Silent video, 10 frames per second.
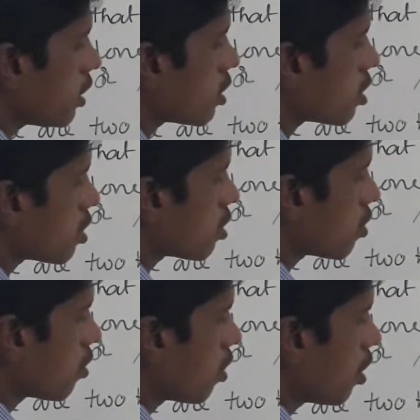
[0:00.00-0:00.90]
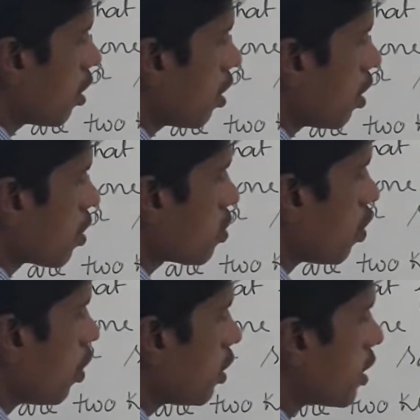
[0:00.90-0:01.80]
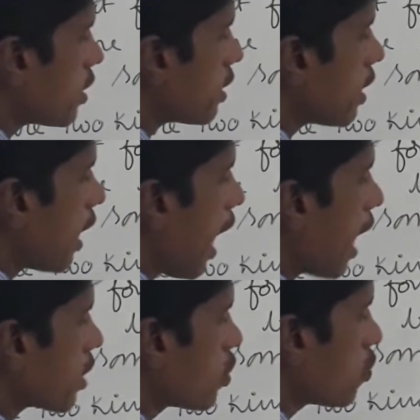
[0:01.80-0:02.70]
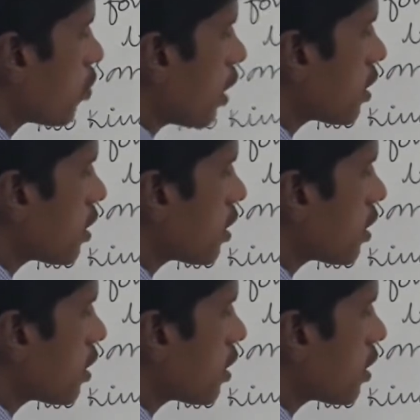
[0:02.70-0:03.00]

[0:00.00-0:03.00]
So this is an active voice, my dear children.